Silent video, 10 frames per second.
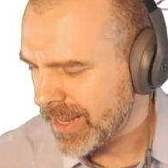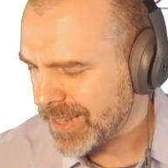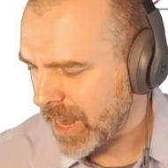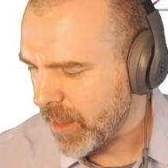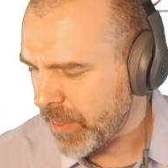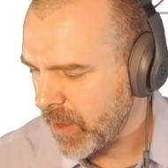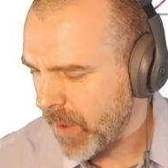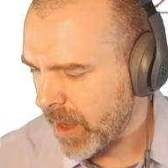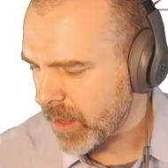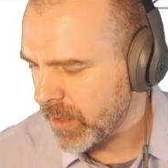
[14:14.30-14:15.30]
it's kind of
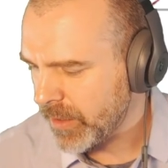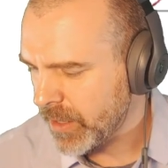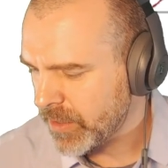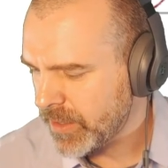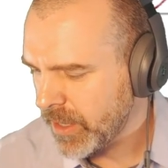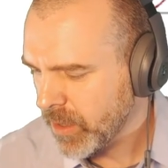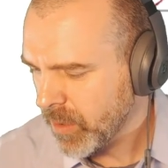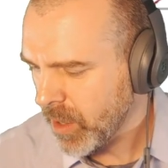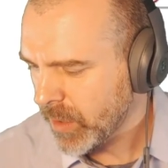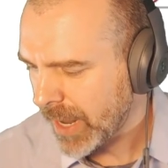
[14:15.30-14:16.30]
theoretical. There's
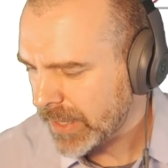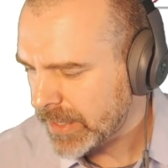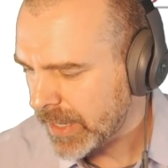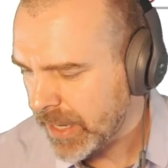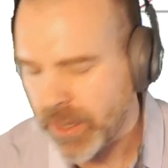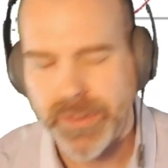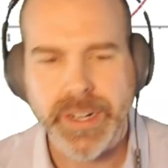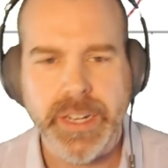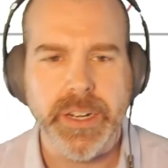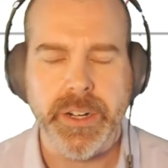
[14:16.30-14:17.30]
0 density
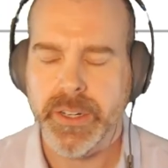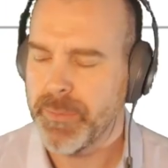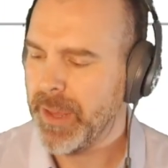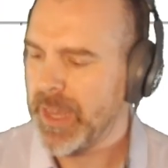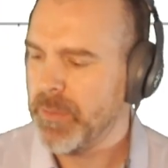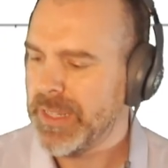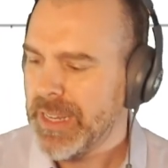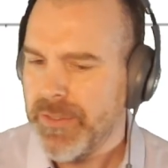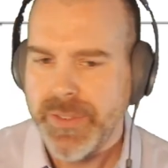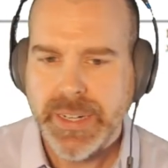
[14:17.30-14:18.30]
over here. It becomes
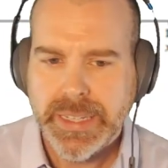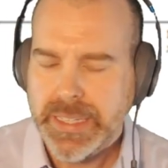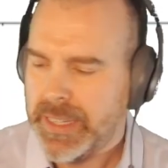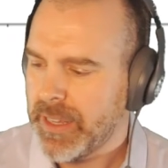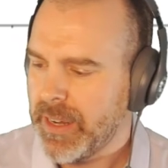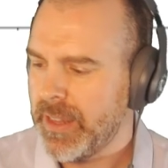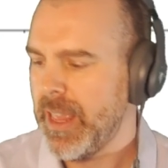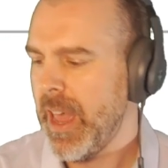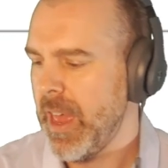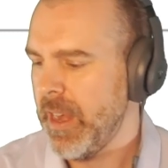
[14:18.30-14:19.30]
infinitely thin at
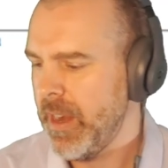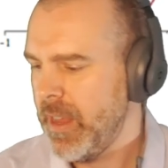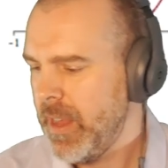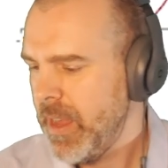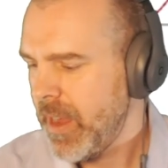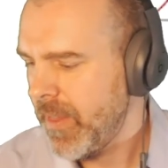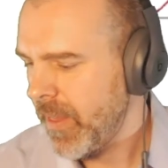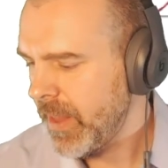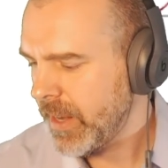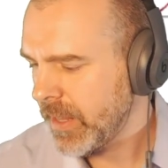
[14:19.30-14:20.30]
the end. And
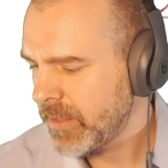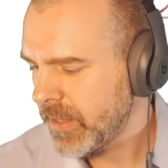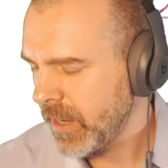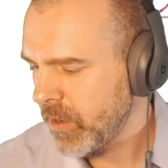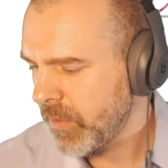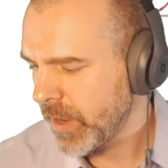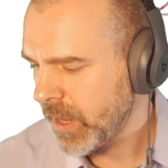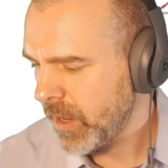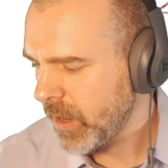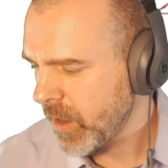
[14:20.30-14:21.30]
then the density over
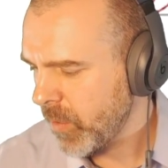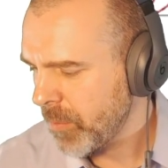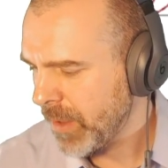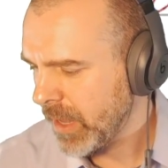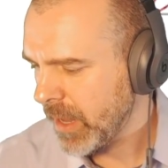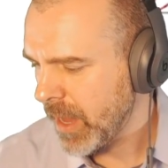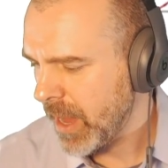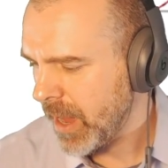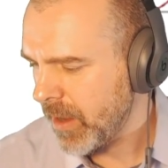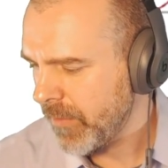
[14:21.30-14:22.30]
here would be,
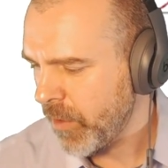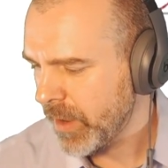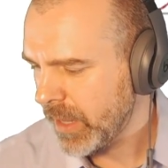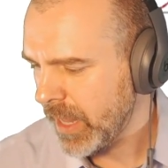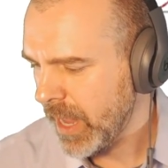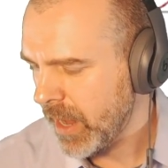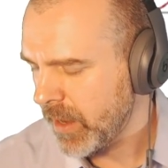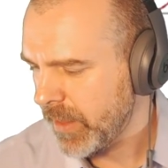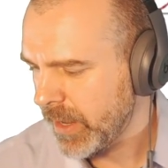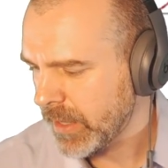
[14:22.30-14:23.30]
over at the
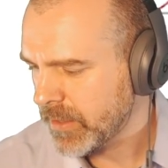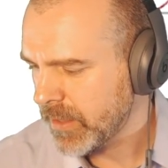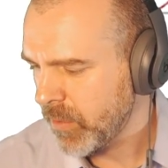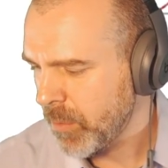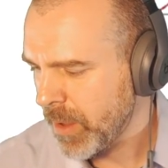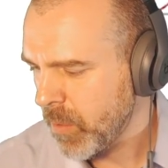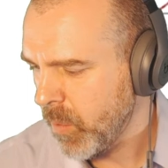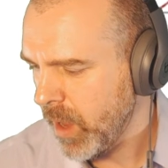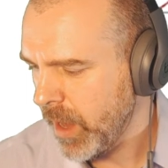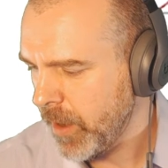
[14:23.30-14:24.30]
end, the density would be
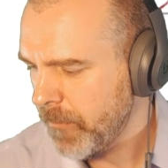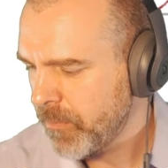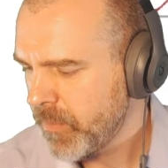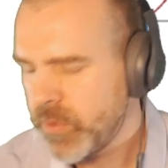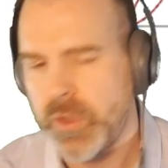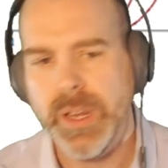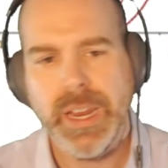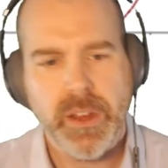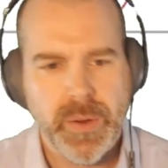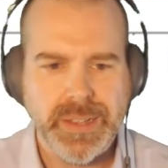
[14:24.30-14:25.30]
1. So
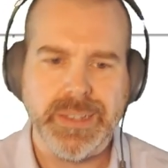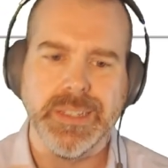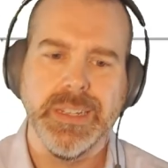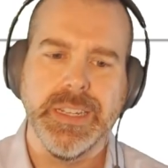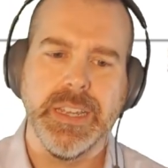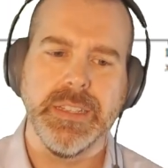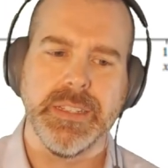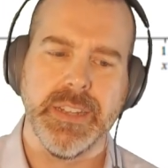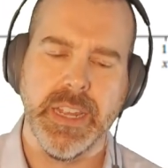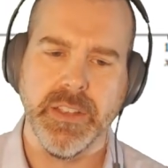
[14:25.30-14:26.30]
it increases in
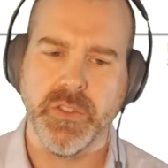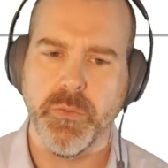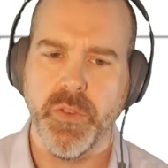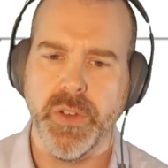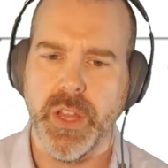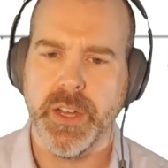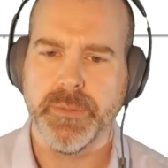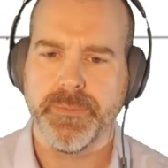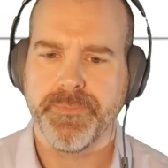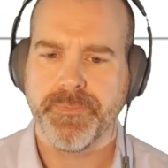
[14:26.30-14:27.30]
density as you move along.